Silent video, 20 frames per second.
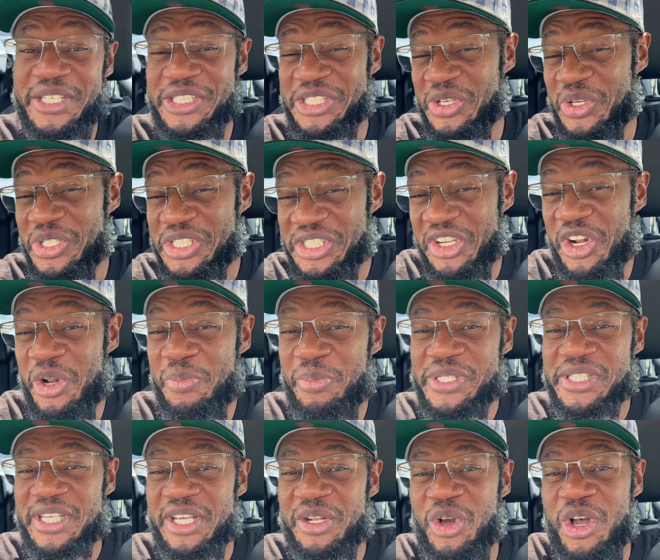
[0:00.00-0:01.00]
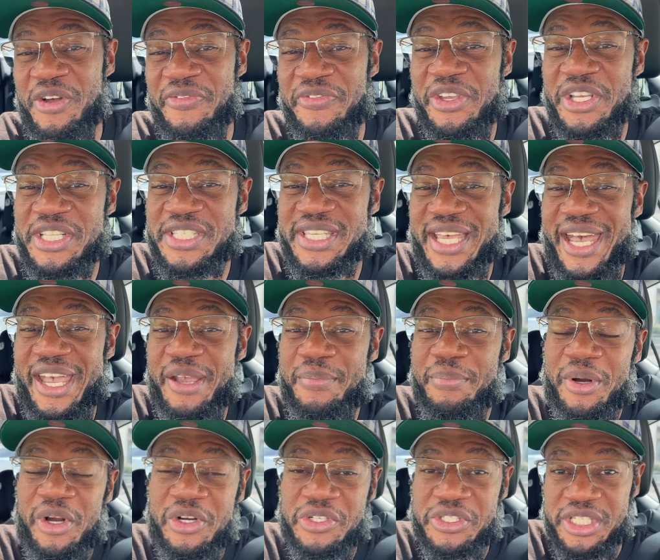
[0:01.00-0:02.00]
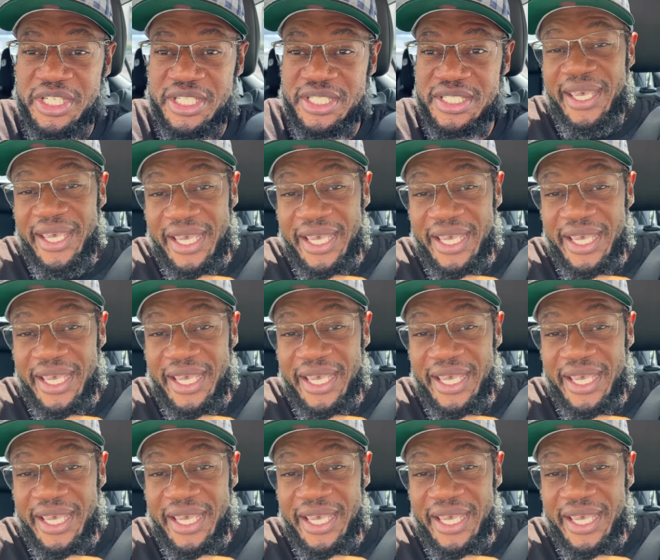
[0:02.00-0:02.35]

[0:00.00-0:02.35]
So it's 30% off your entire purchase.